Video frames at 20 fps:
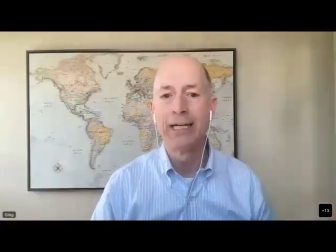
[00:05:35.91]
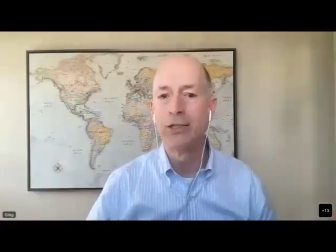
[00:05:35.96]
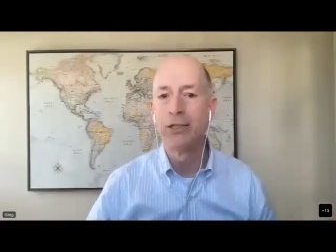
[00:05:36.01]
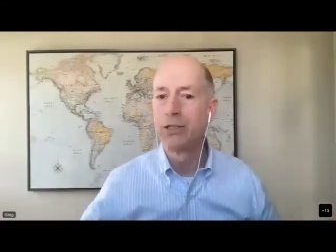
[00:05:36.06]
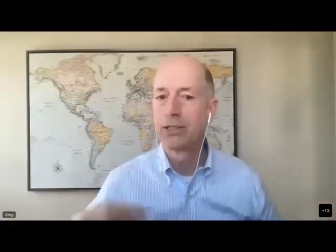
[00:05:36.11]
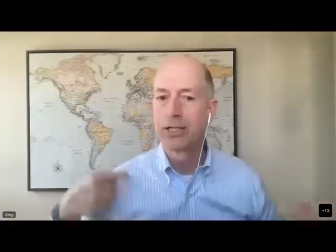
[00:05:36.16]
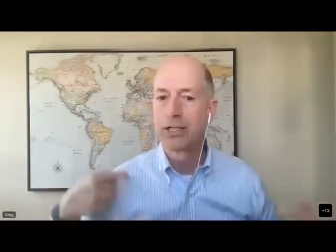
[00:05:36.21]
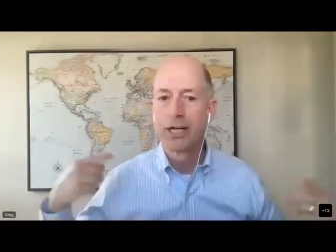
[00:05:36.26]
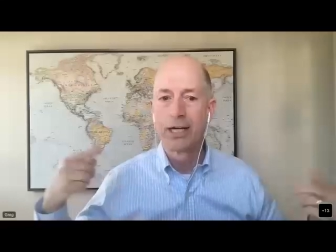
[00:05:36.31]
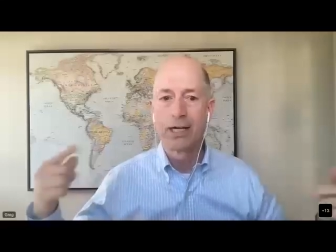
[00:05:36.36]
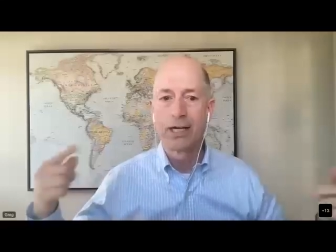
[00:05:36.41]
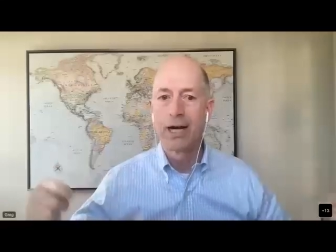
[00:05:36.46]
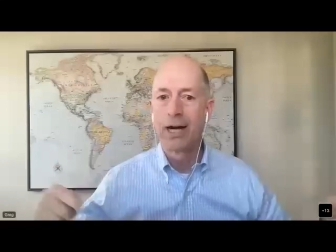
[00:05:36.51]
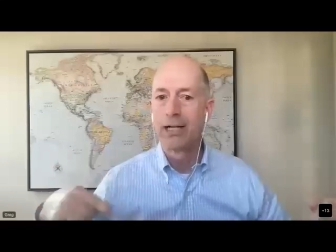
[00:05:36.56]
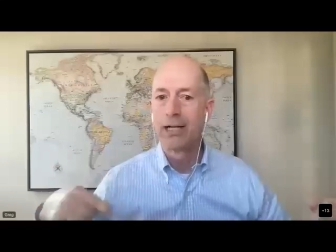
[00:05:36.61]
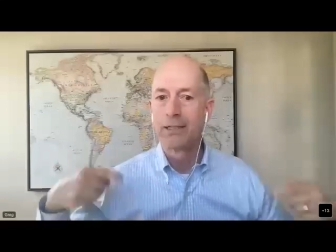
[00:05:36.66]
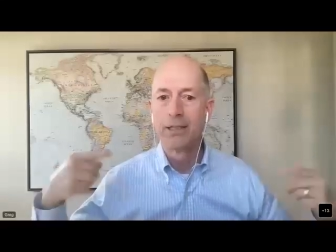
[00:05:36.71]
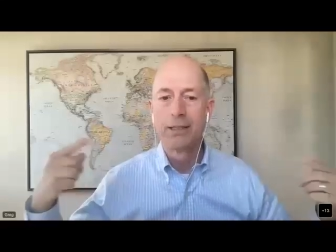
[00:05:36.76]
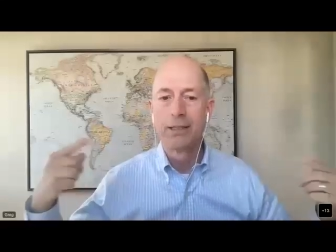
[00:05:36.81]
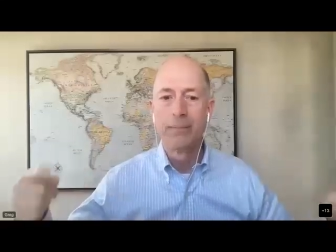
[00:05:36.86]
You just got to
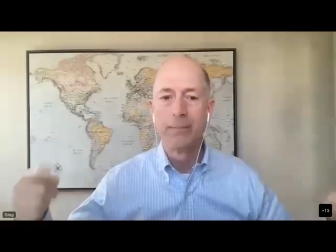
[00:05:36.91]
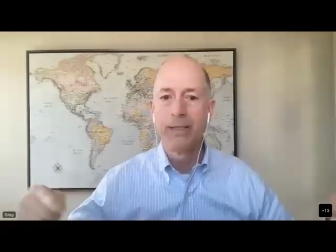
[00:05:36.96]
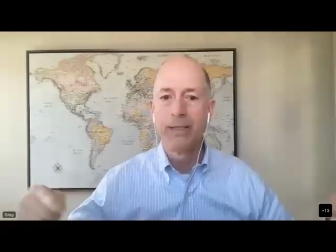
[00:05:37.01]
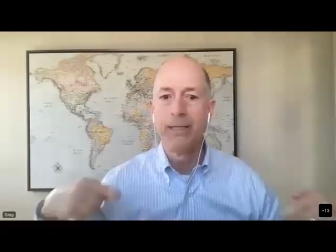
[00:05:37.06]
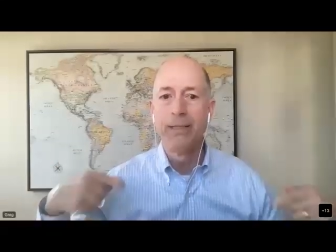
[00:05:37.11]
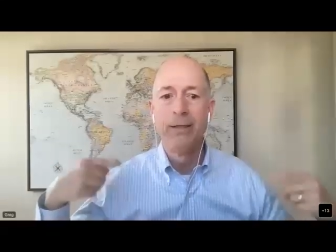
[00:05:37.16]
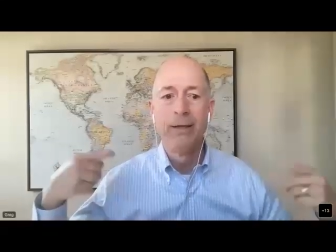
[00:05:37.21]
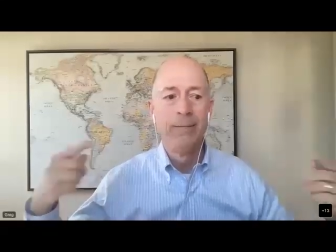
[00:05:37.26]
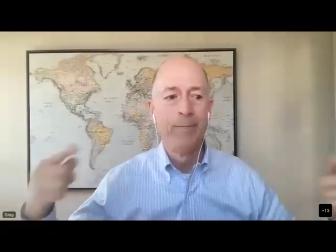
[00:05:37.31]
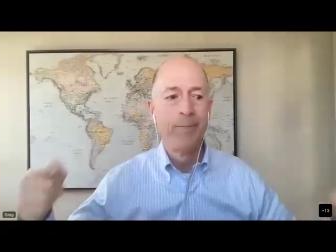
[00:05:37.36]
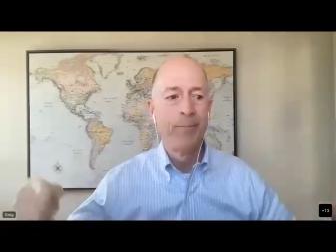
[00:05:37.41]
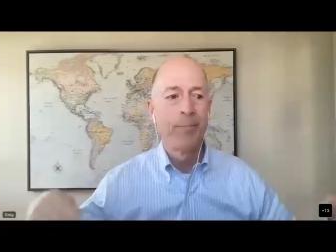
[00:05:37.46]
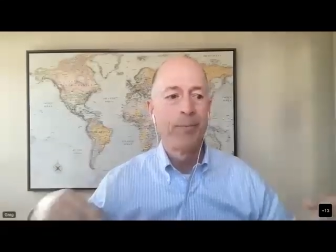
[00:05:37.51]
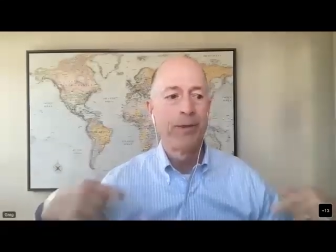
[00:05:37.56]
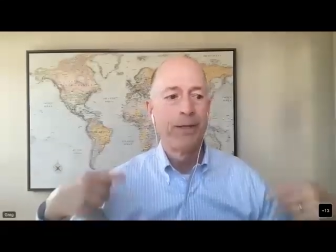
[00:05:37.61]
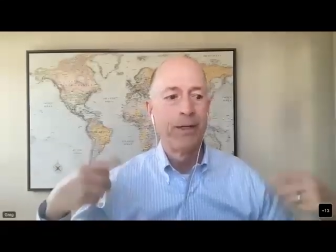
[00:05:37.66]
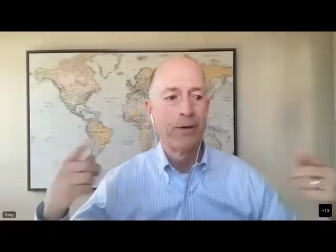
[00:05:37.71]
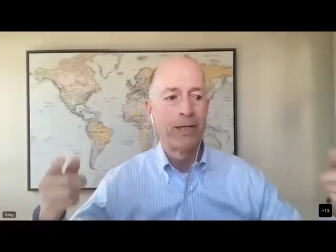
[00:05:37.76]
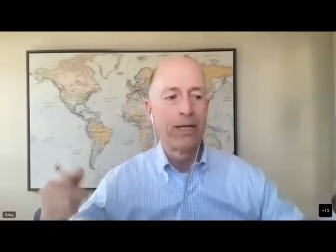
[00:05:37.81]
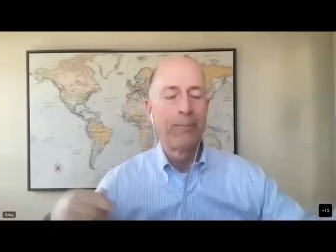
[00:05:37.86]
constantly be,
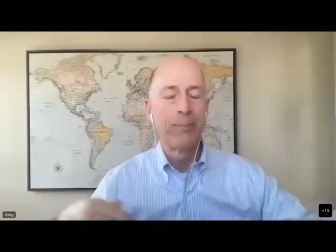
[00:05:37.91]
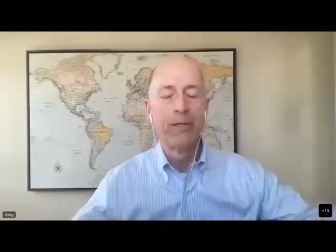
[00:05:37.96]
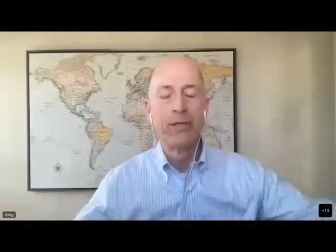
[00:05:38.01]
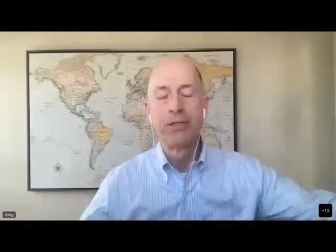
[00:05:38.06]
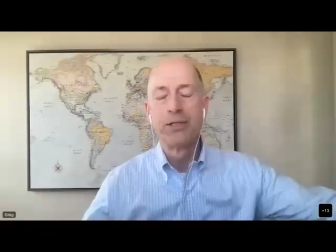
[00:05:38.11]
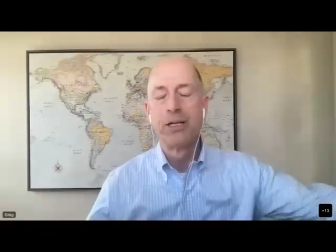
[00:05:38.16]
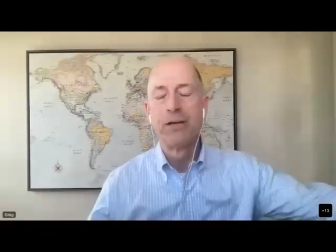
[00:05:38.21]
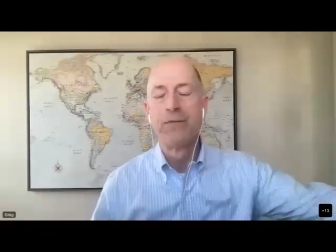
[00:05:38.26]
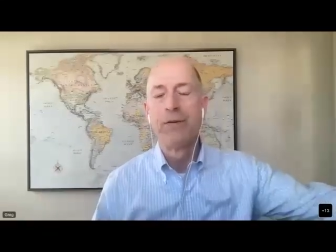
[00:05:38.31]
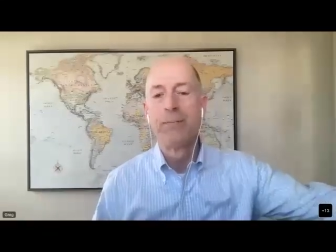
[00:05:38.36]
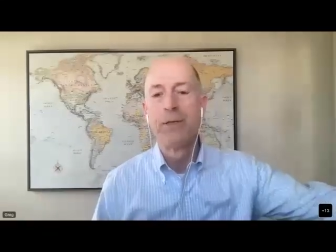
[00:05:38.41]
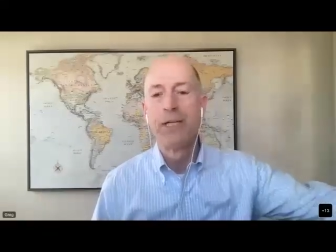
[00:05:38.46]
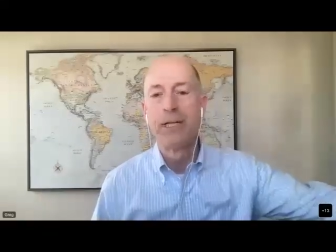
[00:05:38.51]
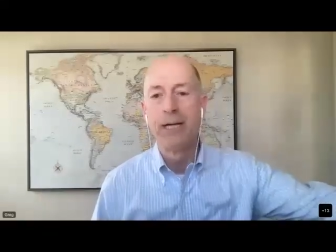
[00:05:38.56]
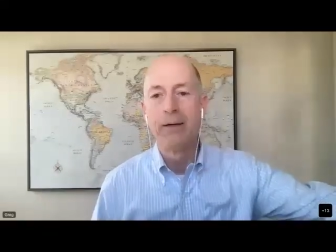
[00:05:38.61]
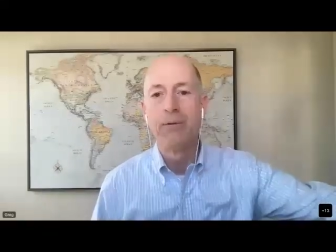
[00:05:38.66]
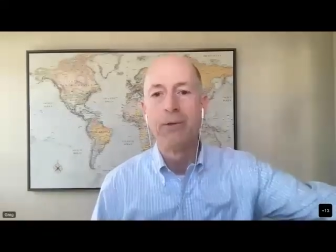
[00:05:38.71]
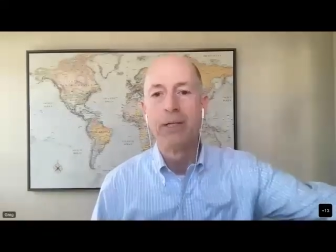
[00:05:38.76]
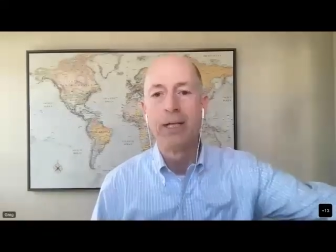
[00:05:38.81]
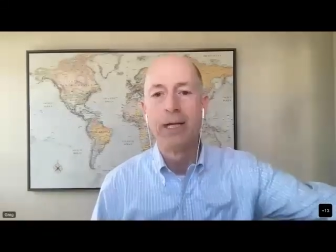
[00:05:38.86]
you know, keeping yourself up to
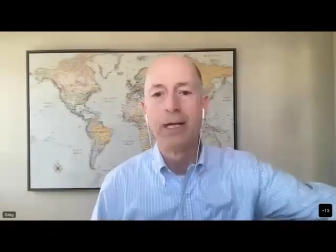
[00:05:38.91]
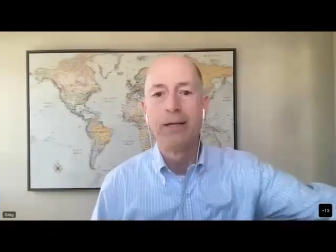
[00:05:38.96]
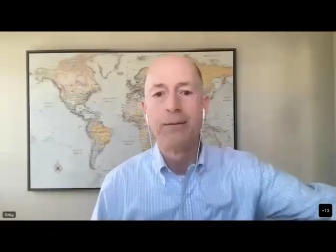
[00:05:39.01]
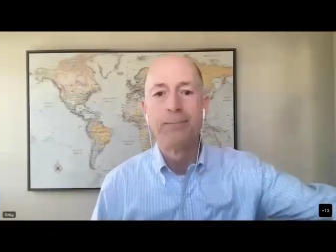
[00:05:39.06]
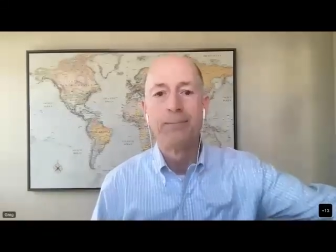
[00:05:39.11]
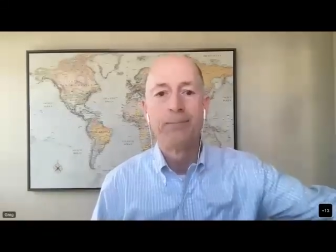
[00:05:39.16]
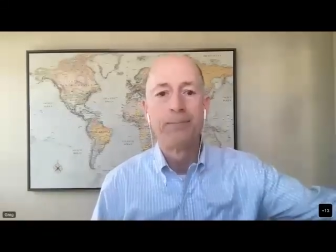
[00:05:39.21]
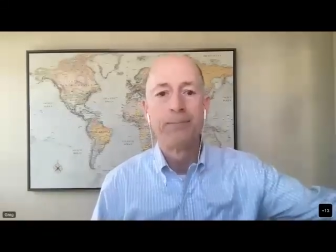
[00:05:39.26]
date with that.